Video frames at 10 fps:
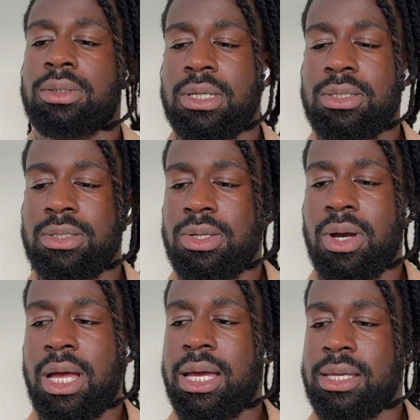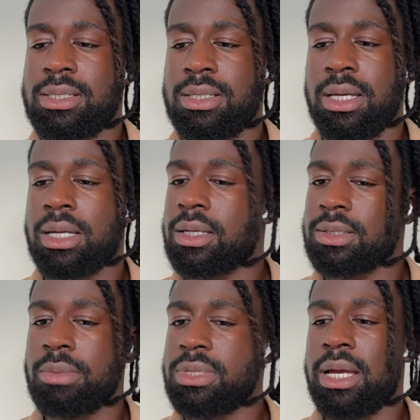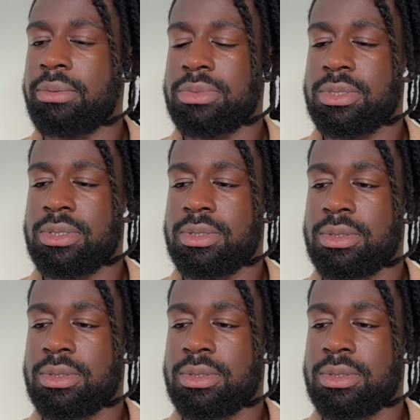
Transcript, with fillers: I need to see your eyes, like, sometimes.